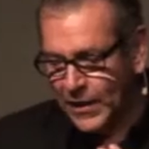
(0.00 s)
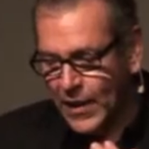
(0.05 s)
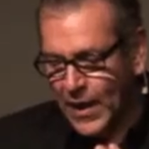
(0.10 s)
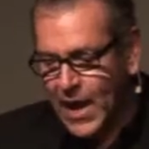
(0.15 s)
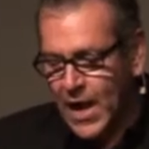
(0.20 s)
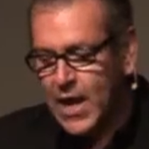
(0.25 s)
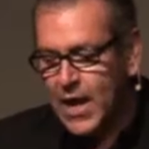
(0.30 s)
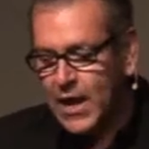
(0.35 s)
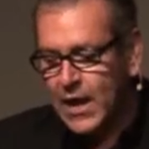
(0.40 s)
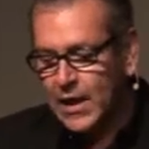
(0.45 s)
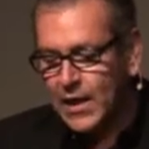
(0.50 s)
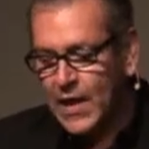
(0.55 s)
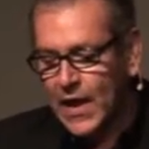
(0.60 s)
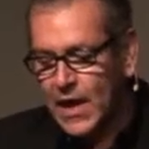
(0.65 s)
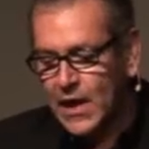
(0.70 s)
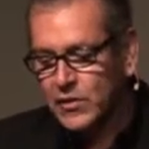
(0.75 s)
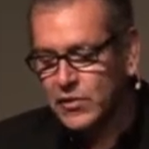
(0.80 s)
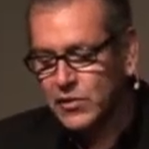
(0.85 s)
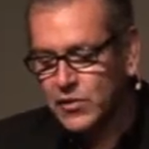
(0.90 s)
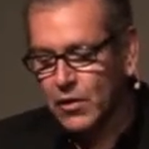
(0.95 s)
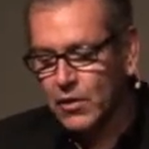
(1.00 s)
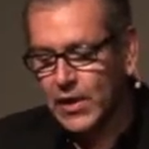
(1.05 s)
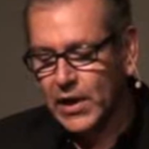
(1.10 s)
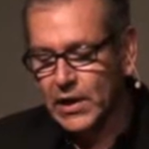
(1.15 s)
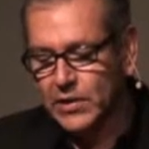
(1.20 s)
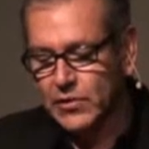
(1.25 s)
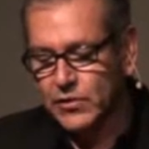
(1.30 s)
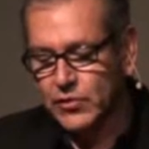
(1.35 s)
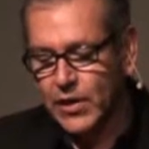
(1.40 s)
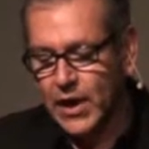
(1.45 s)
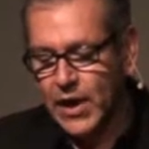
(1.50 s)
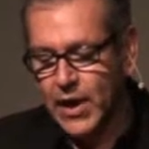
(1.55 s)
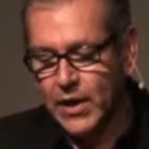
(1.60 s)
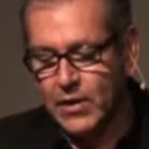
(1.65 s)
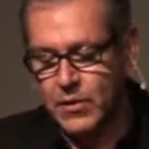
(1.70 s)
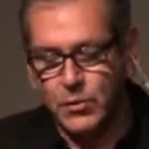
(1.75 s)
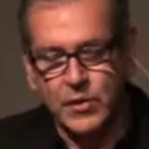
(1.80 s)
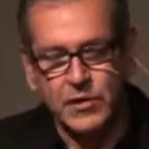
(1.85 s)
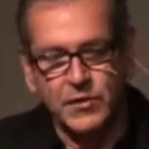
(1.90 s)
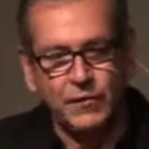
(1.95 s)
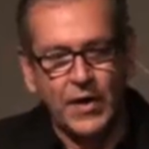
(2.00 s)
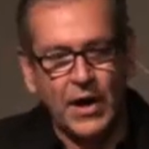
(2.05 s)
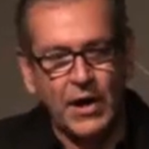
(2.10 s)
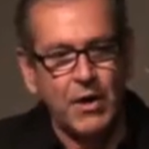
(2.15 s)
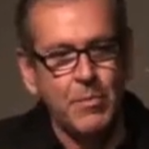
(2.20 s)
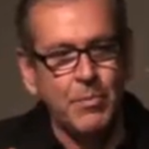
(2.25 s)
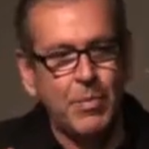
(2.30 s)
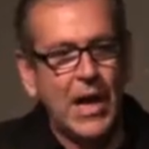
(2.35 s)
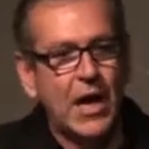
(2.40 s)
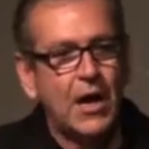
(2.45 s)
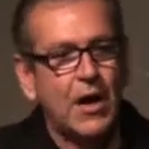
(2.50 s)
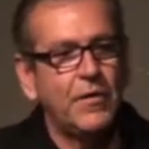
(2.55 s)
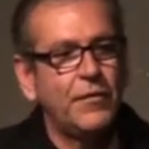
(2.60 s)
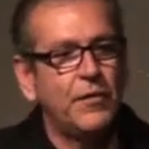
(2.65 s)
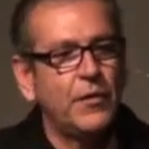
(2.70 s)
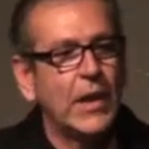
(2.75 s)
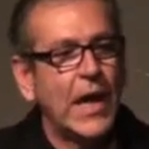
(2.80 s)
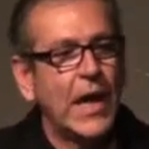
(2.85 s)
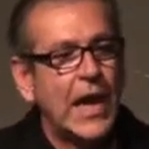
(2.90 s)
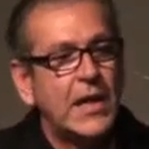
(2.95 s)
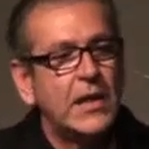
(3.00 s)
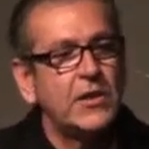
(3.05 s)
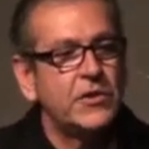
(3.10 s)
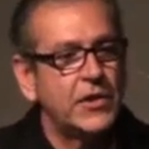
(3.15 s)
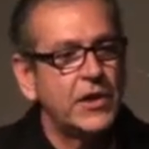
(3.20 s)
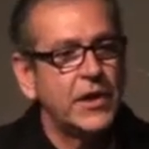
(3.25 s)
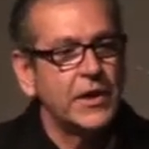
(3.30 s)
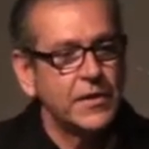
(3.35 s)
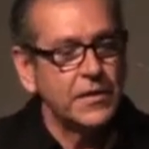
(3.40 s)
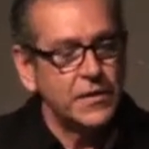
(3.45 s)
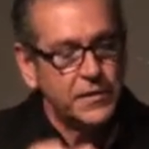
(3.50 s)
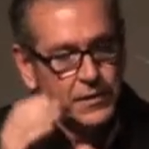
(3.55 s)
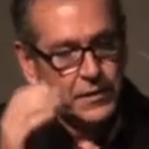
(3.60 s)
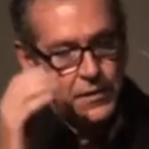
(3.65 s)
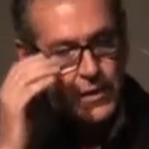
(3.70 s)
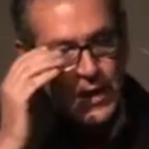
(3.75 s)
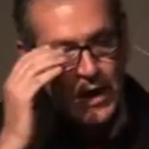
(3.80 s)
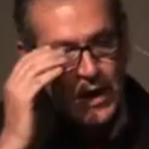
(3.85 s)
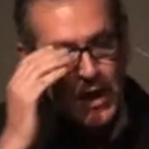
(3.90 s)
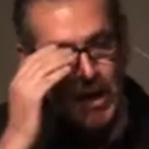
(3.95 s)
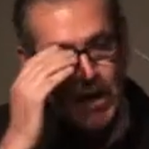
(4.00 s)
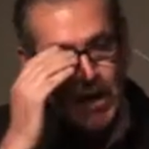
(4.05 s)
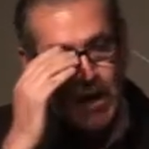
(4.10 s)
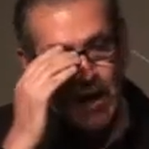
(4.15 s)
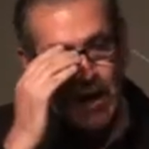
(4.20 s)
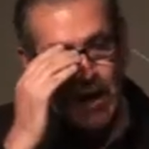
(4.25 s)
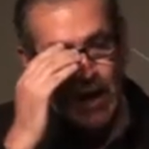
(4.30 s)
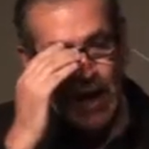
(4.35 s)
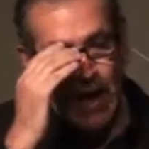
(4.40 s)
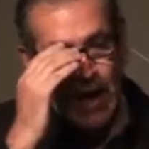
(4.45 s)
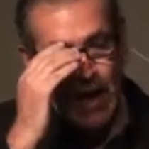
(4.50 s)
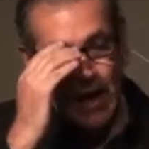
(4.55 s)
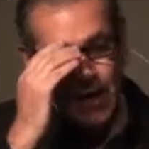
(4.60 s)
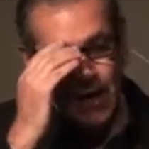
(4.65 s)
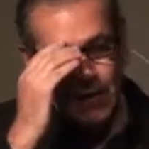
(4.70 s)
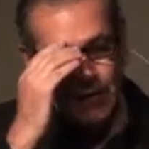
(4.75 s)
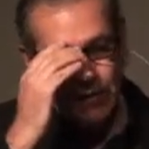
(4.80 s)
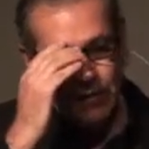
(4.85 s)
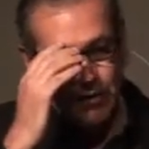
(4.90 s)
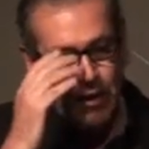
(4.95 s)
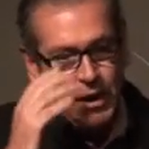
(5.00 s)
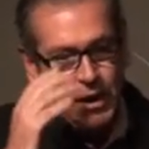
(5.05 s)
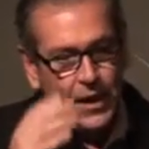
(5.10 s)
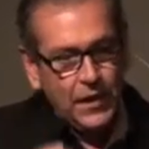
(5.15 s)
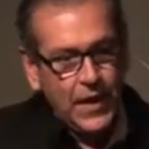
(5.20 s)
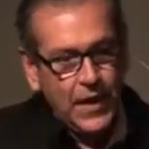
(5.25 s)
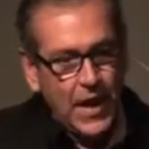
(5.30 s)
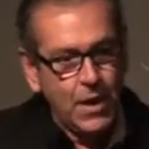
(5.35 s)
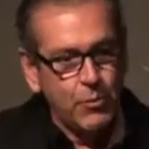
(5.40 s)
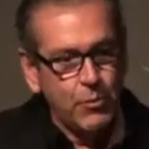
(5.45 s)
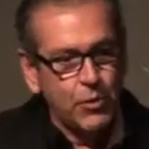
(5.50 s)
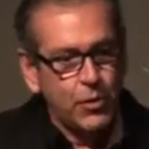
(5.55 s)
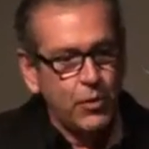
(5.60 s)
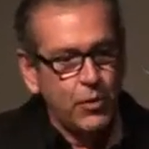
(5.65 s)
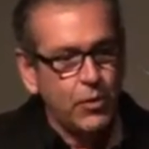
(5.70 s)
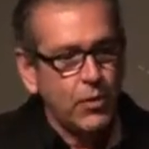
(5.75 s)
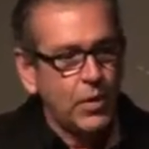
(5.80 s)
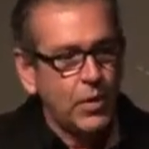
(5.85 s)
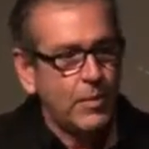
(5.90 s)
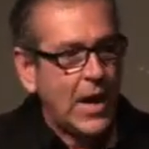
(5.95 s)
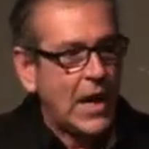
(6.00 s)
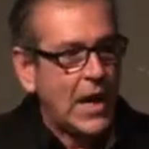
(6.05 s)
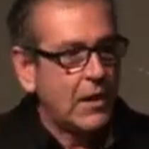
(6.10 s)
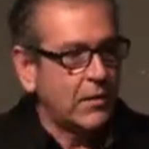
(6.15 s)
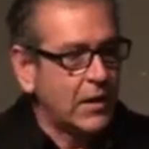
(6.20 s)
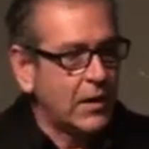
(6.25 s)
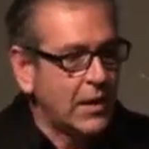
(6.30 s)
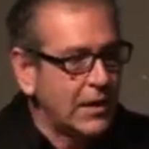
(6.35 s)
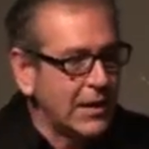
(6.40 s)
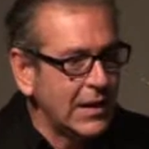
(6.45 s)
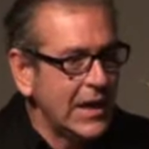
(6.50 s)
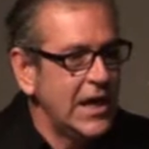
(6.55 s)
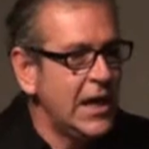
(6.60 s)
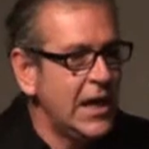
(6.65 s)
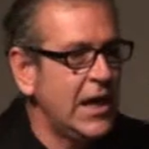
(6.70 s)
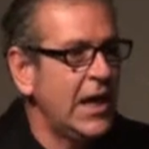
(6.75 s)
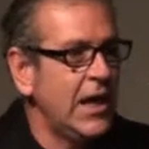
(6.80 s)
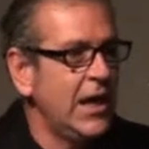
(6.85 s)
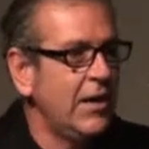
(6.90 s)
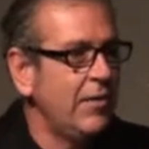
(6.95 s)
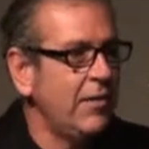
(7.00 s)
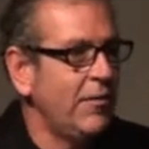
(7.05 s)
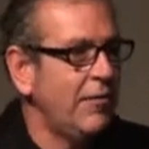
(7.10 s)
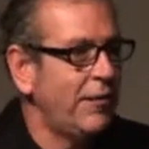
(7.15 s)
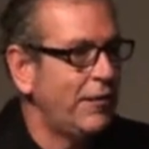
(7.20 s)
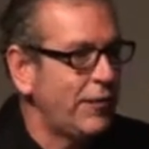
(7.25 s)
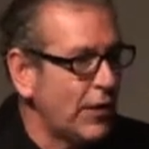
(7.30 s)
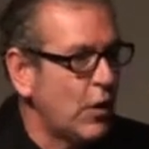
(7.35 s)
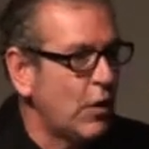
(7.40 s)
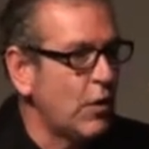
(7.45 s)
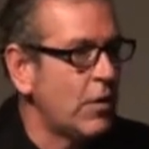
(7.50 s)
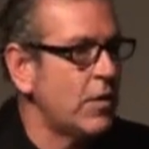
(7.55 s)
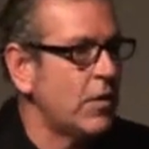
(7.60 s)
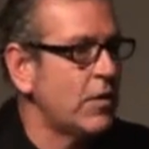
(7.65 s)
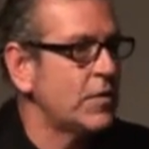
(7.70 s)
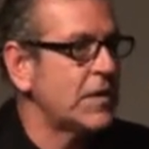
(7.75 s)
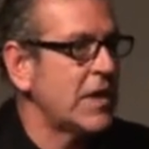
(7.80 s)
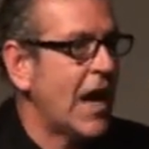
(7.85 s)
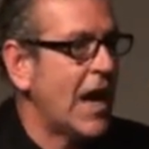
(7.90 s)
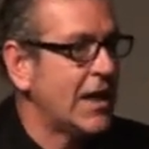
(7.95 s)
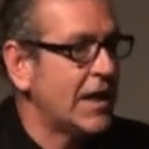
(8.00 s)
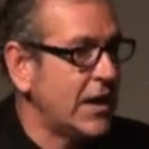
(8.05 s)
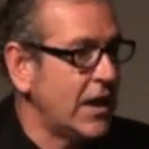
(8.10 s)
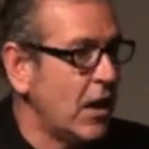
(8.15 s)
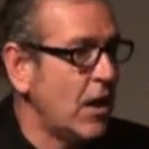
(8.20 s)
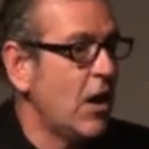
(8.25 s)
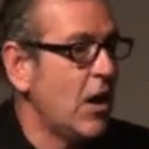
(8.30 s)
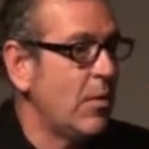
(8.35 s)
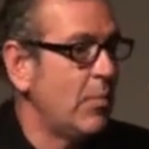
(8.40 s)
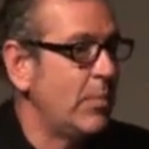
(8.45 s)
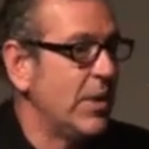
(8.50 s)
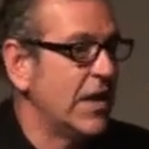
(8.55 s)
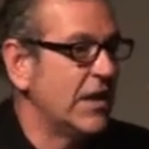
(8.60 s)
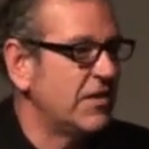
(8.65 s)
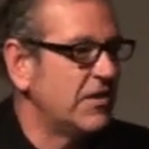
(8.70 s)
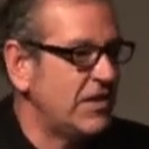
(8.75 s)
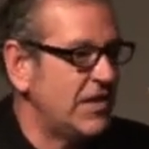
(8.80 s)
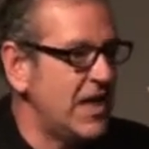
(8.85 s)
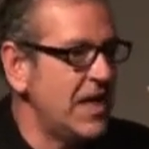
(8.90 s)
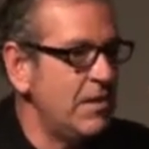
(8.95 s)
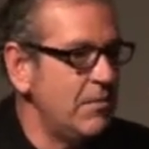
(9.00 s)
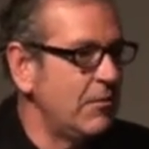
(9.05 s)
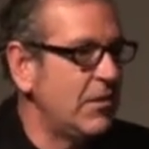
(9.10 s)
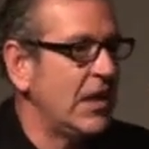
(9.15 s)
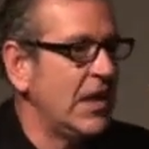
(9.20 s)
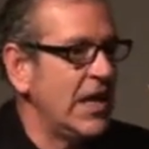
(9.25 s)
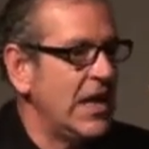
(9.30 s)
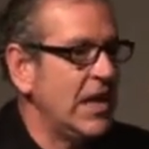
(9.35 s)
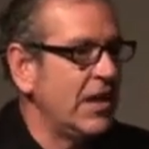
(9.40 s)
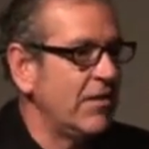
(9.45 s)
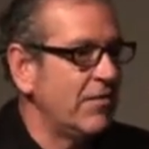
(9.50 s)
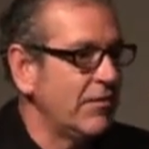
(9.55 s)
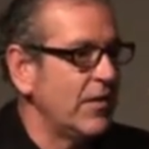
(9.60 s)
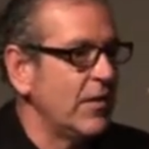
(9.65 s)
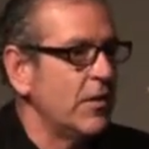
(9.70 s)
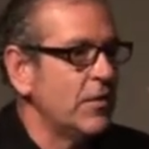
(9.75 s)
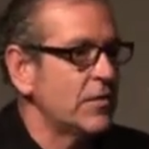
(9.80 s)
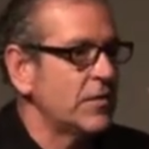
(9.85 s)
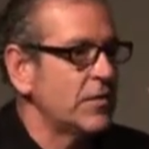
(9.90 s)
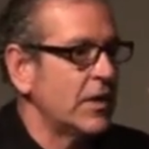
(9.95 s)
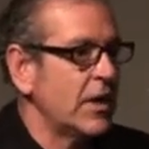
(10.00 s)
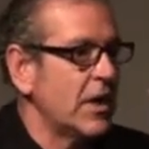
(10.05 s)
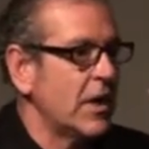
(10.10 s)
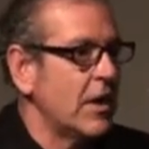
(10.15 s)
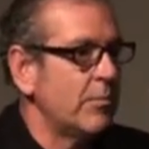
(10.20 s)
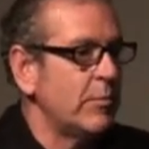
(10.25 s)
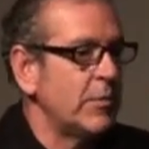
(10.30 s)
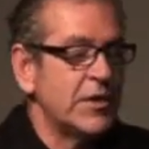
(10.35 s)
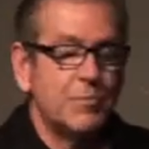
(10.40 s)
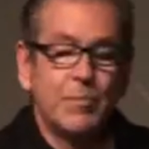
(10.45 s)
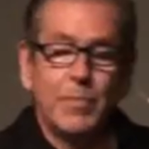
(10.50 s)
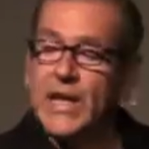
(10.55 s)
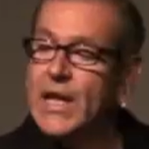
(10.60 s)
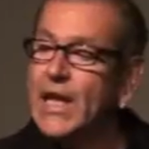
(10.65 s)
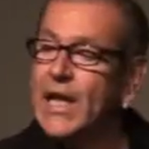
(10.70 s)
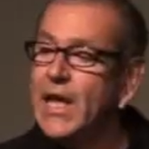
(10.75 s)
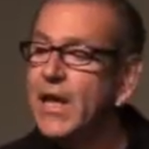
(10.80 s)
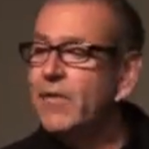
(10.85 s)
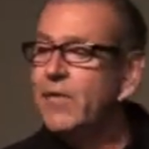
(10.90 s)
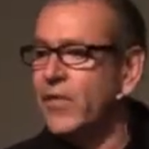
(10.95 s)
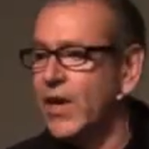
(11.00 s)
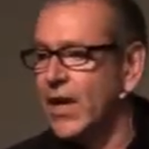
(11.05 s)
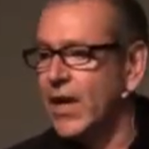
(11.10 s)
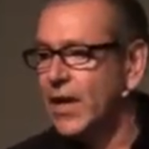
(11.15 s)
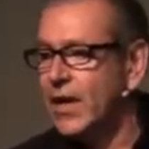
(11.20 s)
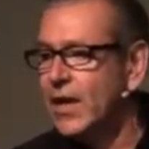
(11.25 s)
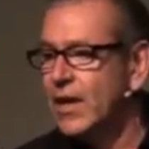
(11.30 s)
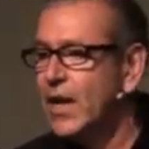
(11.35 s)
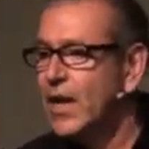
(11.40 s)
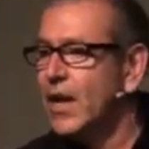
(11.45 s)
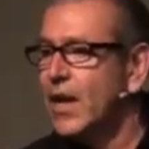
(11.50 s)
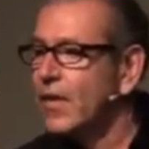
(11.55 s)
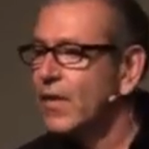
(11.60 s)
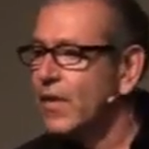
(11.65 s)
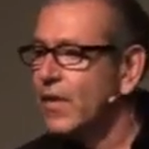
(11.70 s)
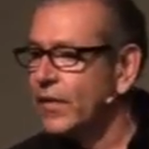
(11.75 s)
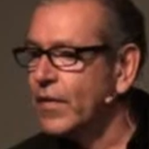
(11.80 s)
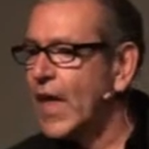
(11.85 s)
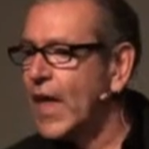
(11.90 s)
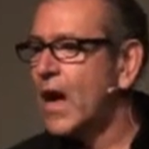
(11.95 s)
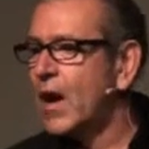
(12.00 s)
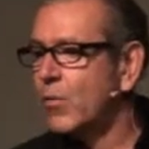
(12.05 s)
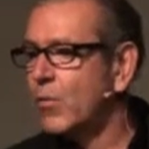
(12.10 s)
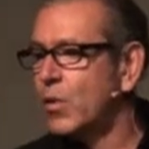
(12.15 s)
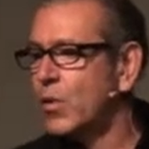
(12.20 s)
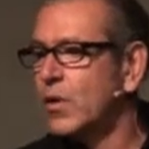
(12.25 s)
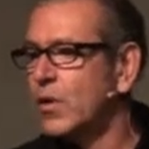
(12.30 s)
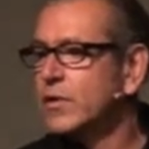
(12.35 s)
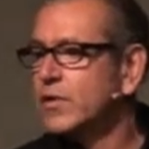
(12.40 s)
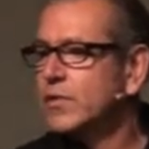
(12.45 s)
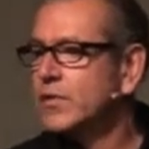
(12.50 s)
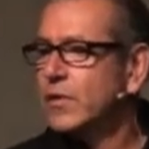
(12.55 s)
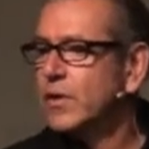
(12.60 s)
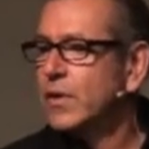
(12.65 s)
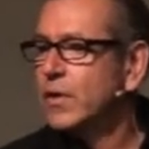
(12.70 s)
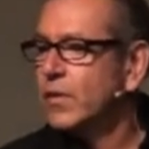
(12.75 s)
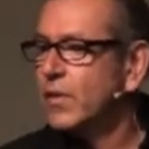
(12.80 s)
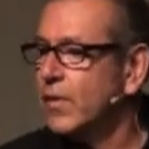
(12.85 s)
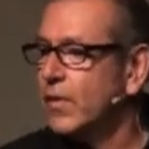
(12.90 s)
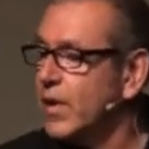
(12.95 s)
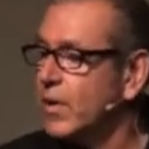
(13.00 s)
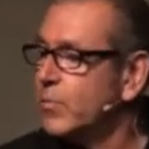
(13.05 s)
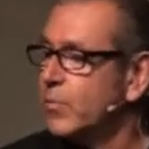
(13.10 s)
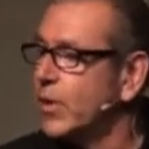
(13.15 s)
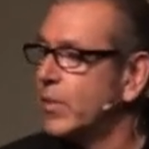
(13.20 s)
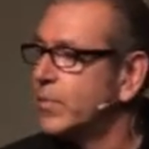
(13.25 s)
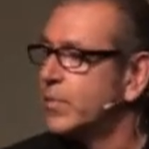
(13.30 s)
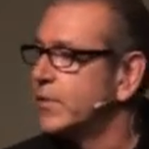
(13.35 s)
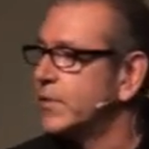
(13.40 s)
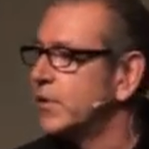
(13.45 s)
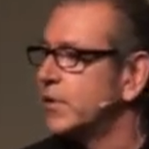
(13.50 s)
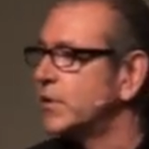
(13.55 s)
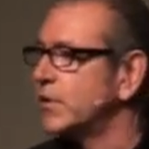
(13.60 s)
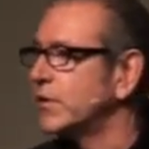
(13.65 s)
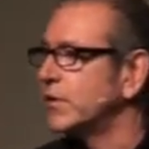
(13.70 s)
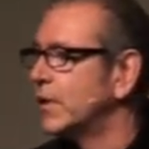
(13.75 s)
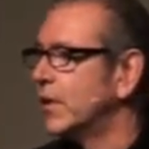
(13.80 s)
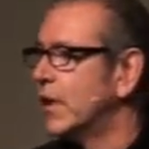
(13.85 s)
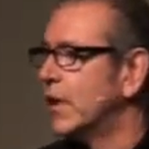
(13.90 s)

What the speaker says: their stock in trade was very powerful engines. And they were all about cleaning floors and carpets, deep cleaning floors and carpets, believing that that was the proposition.